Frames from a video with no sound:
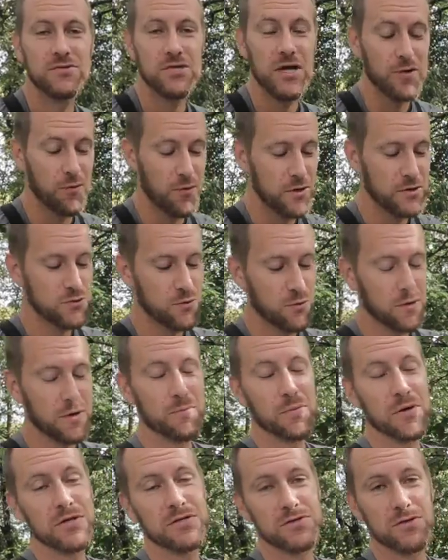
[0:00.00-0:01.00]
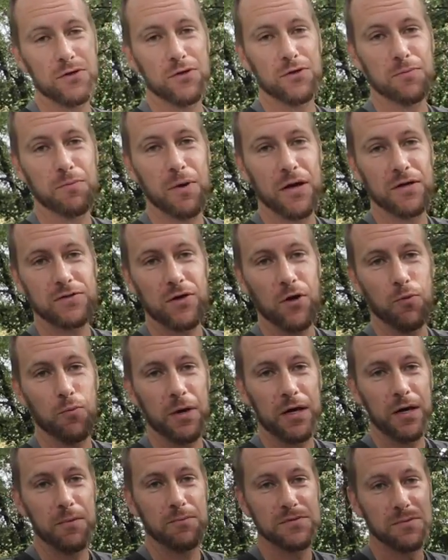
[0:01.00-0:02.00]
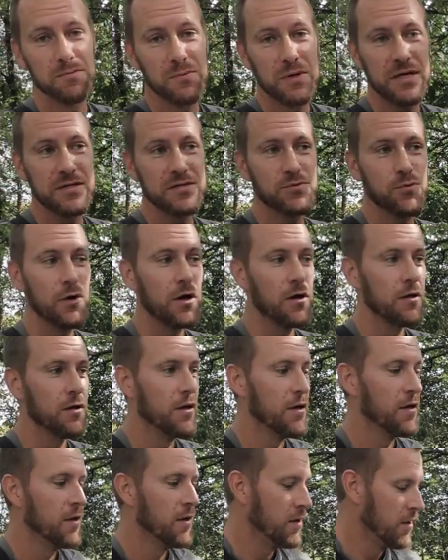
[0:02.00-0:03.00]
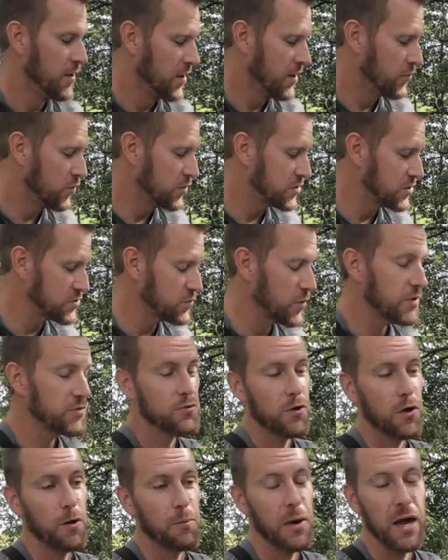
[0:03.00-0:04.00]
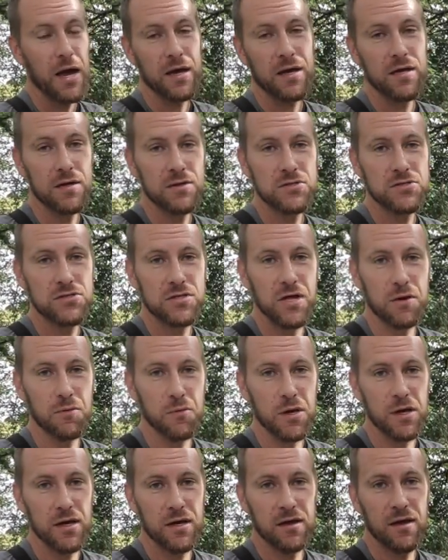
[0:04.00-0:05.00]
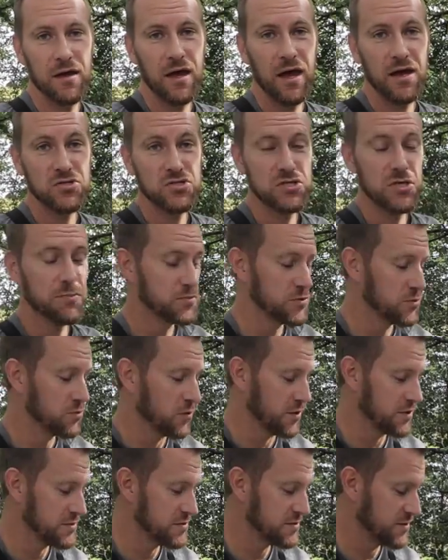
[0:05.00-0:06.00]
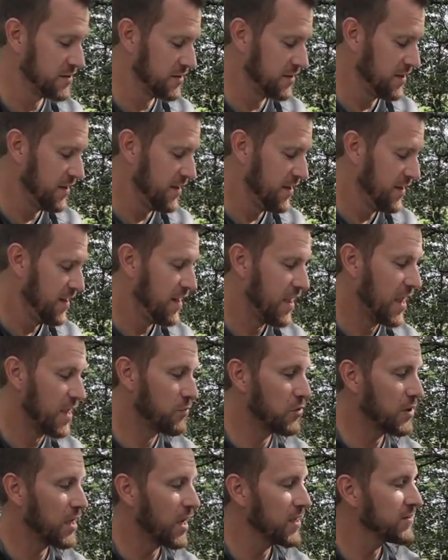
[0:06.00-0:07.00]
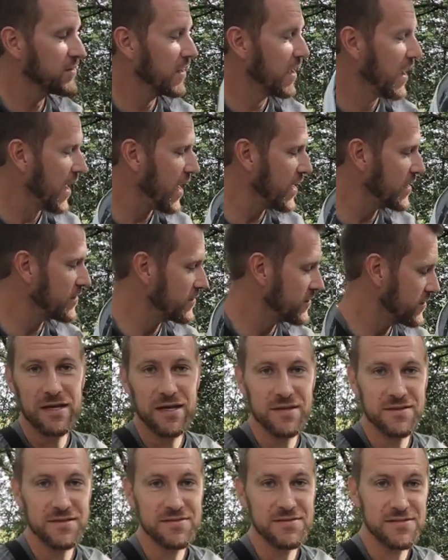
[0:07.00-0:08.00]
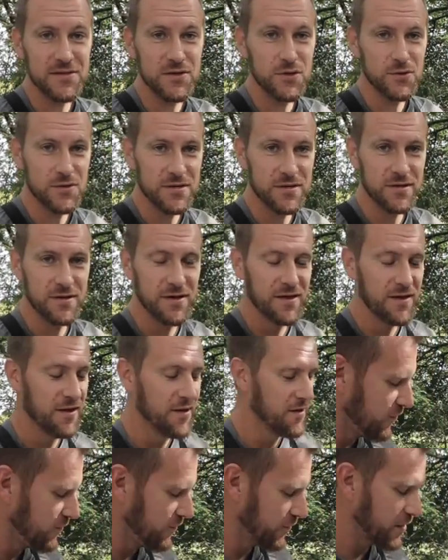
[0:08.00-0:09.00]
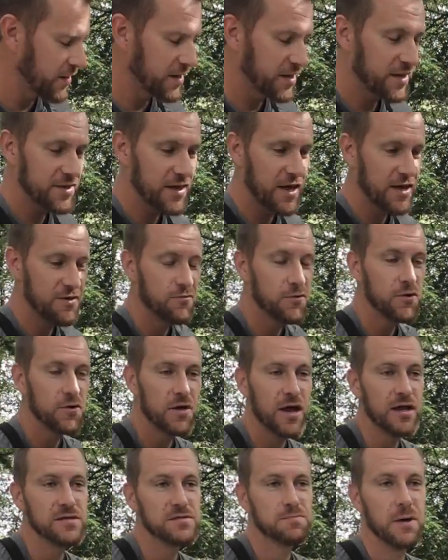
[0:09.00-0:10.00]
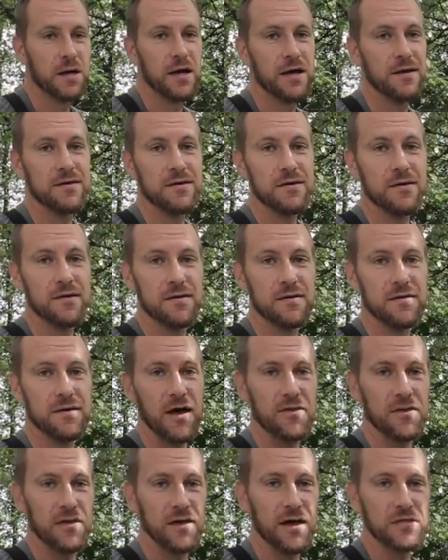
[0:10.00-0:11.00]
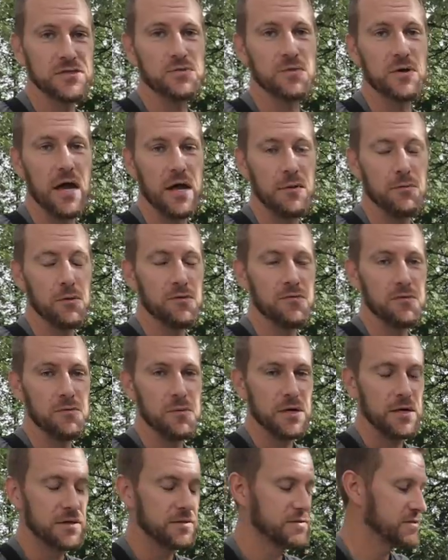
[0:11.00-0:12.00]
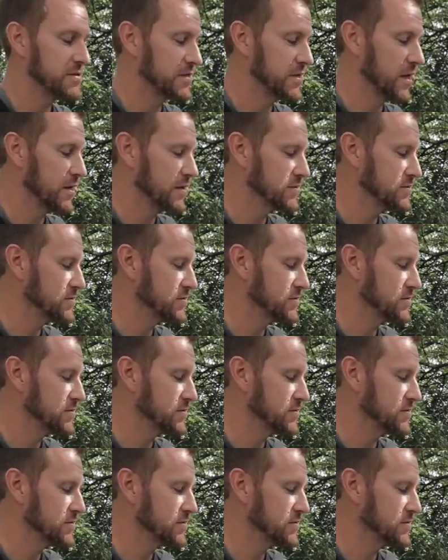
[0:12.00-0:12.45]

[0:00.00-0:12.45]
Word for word: Jake, why aren't you wearing a bee suit? You're about to go pick up some bees. Well, we just went through our package that we had shipped to us and we got the hat. We didn't get the suit, so we're gonna get that in a few days, but nonetheless, we gotta move the bees today.